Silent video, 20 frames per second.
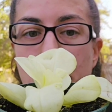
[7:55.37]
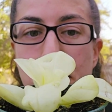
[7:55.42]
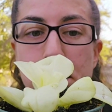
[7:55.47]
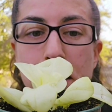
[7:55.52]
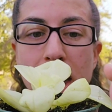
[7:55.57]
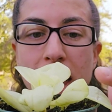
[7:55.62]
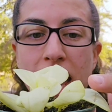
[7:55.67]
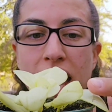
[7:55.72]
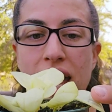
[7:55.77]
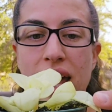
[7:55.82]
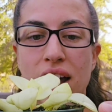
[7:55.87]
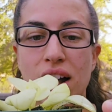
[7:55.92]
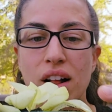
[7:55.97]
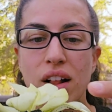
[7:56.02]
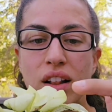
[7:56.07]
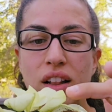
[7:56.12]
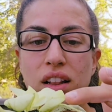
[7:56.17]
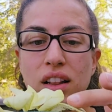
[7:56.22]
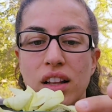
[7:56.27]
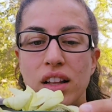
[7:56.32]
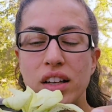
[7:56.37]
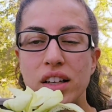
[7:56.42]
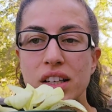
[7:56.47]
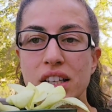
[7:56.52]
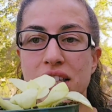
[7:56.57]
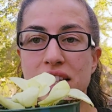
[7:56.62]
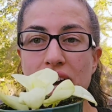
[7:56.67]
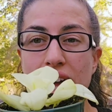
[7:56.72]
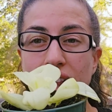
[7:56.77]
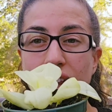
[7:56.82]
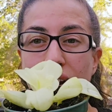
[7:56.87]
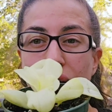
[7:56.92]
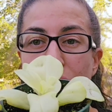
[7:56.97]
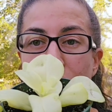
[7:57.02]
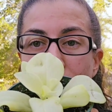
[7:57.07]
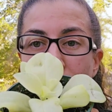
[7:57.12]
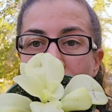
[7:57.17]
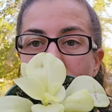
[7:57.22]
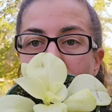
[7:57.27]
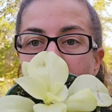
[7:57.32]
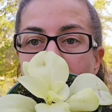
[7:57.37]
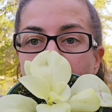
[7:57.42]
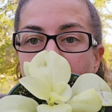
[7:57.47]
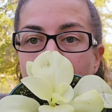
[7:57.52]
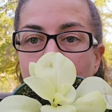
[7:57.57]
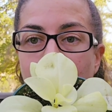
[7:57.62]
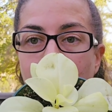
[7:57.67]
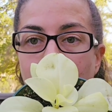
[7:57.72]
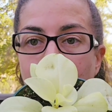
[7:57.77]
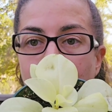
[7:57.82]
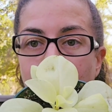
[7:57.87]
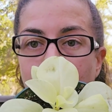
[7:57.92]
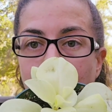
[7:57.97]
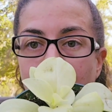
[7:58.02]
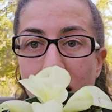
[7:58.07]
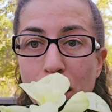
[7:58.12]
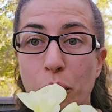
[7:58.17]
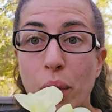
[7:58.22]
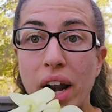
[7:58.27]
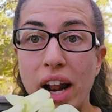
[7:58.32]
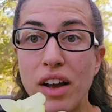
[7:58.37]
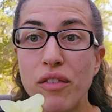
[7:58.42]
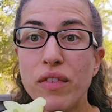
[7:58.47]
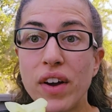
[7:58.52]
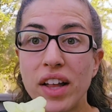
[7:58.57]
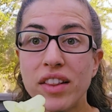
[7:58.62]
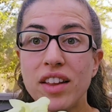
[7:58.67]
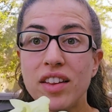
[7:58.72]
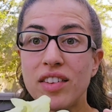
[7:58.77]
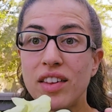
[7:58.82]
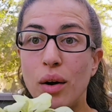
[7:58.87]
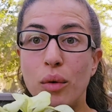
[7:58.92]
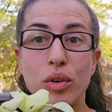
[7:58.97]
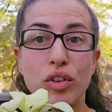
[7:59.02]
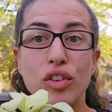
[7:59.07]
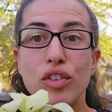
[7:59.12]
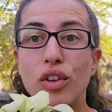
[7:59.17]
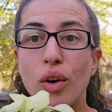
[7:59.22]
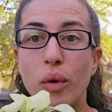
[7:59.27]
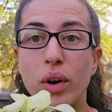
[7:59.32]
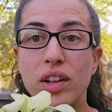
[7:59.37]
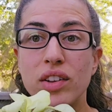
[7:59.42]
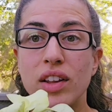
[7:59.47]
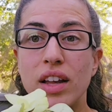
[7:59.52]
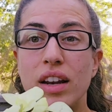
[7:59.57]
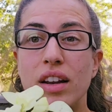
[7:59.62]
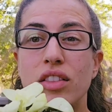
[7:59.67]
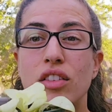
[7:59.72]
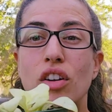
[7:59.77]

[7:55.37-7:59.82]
pale yellow. When I found this, I was so excited. They're